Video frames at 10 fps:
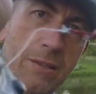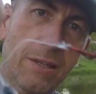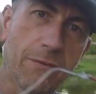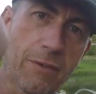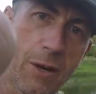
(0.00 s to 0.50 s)
is
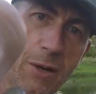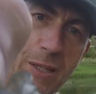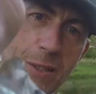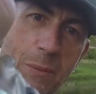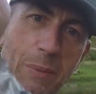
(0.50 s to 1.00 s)
a
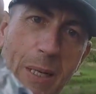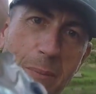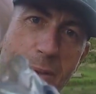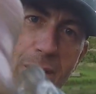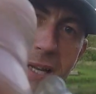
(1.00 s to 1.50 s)
very little
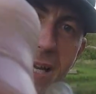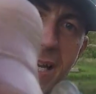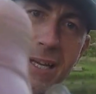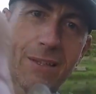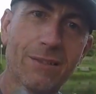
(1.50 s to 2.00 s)
popper, and
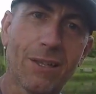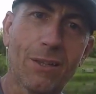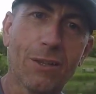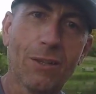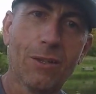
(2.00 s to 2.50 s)
that is a
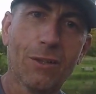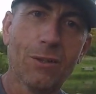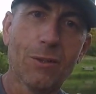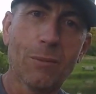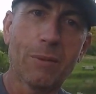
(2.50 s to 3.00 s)

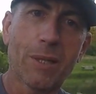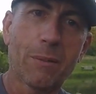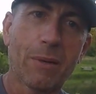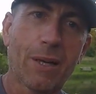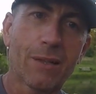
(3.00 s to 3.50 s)
little
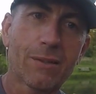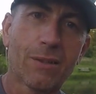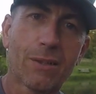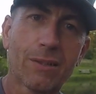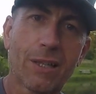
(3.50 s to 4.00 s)
bitty bass.
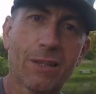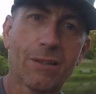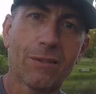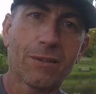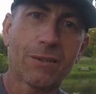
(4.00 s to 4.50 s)
Look at that
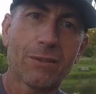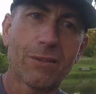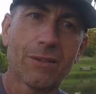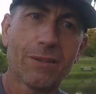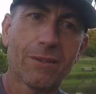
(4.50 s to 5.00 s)
little dude.